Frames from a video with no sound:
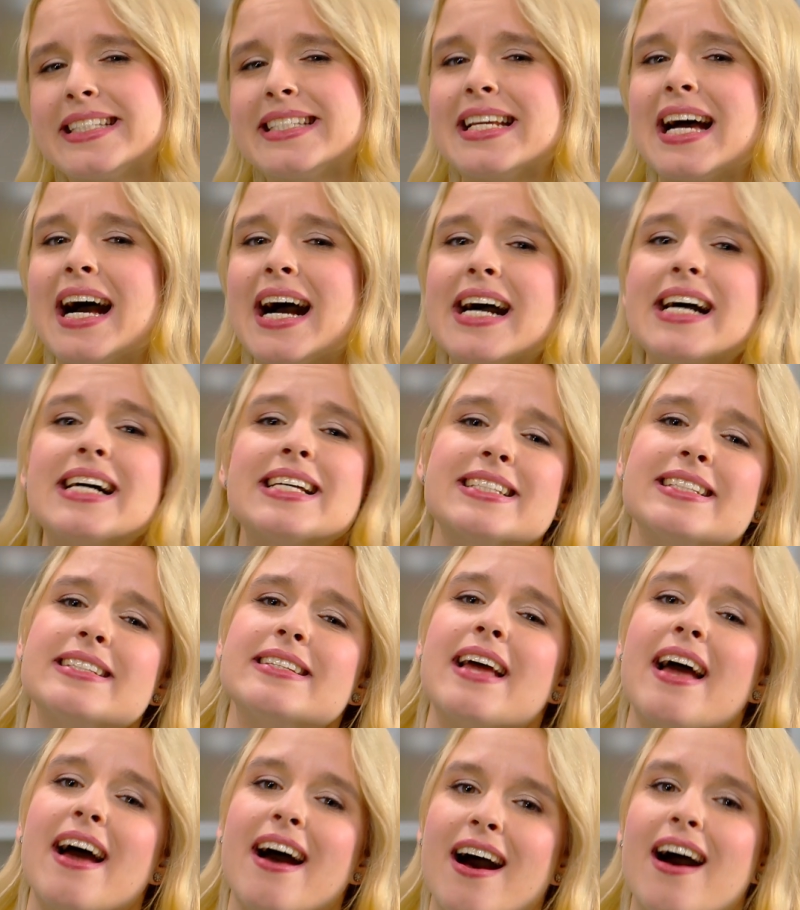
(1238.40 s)

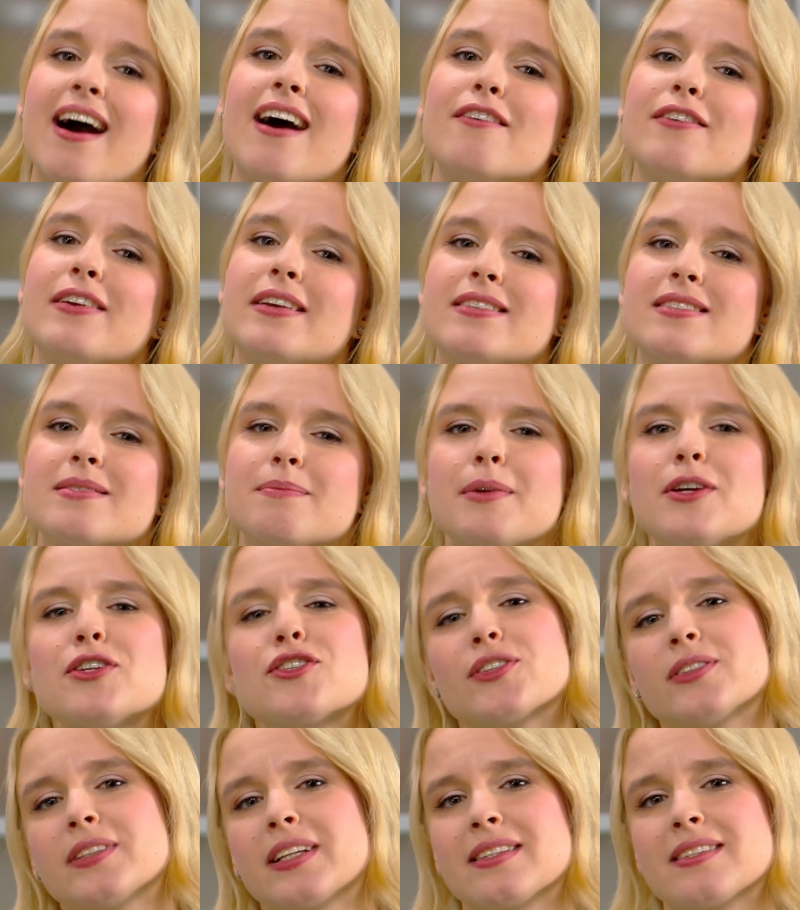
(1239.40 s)
doesn't have his
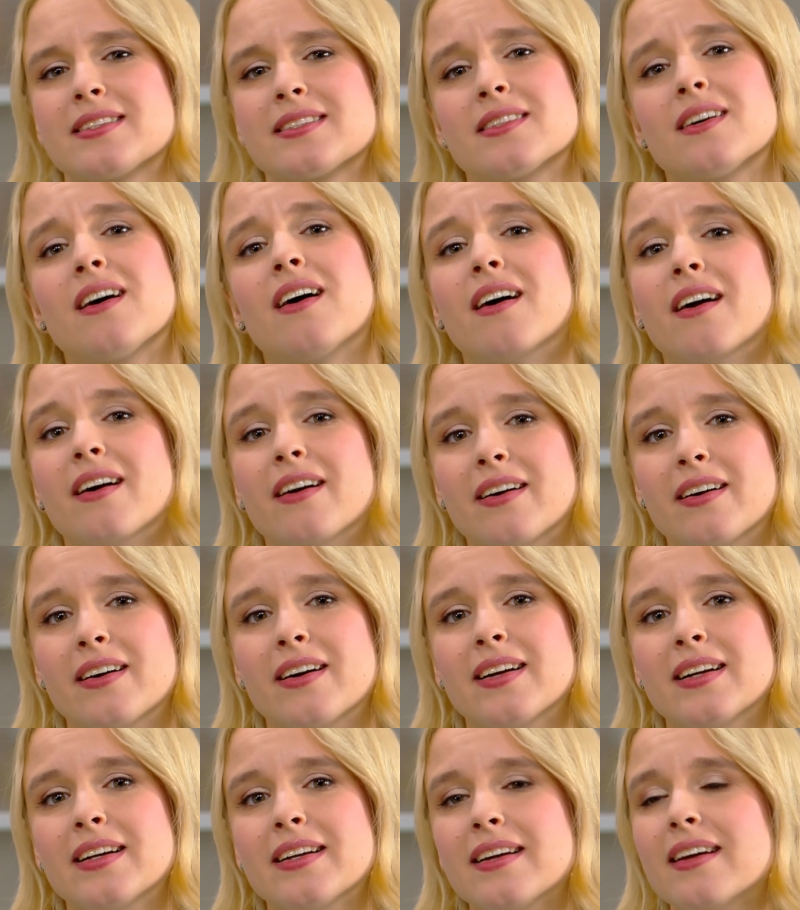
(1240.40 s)
Michelin star,
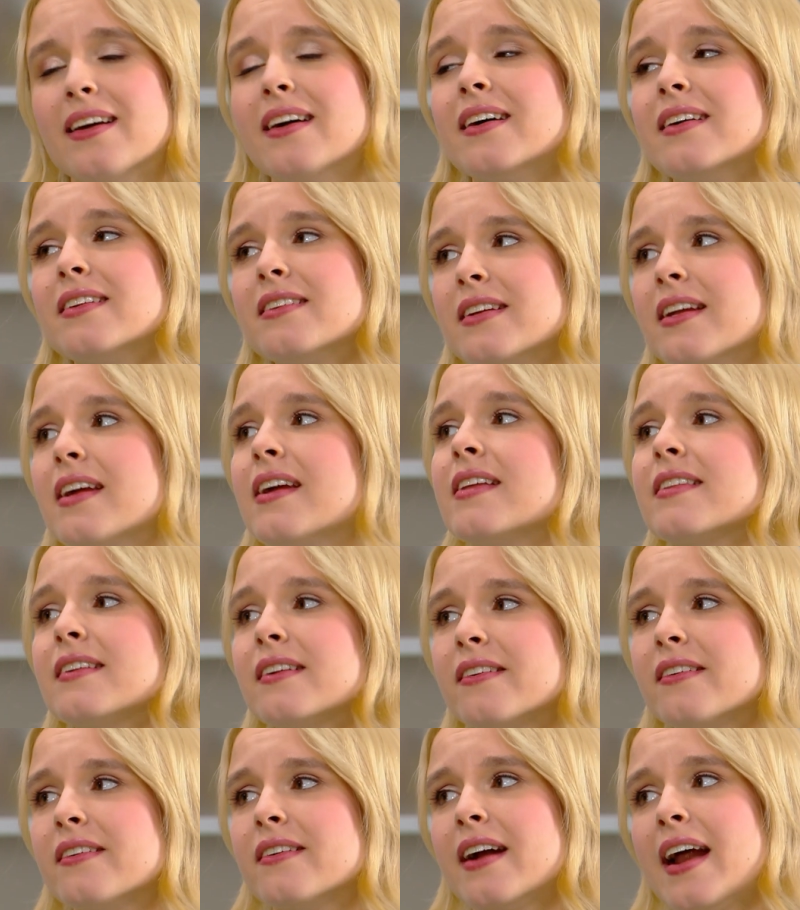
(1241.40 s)
and
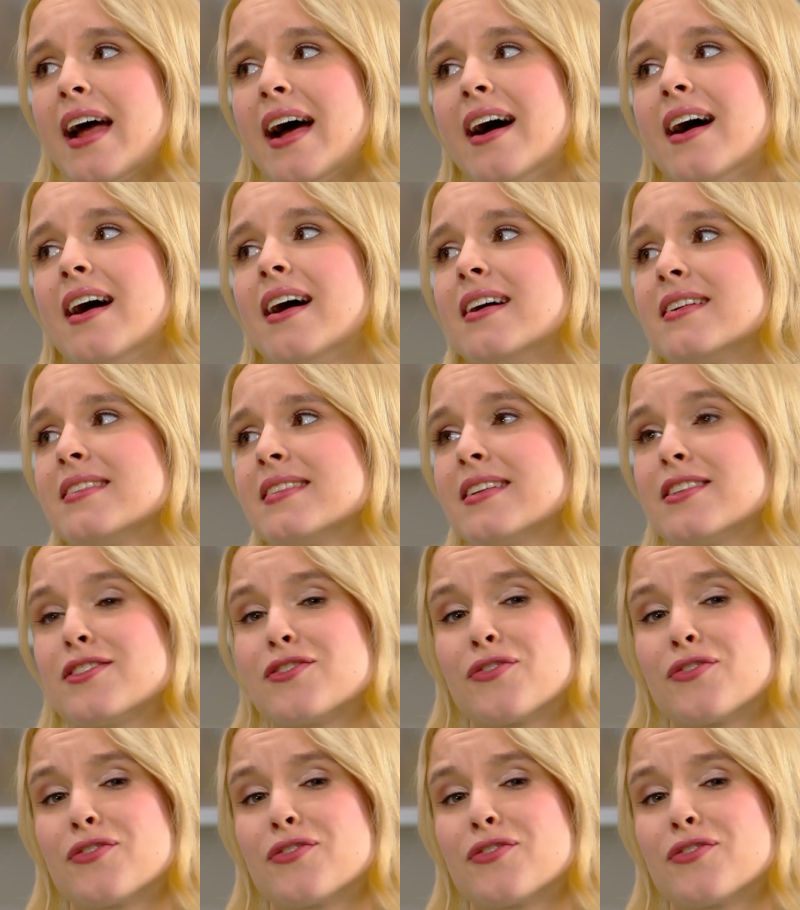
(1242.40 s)
neither has his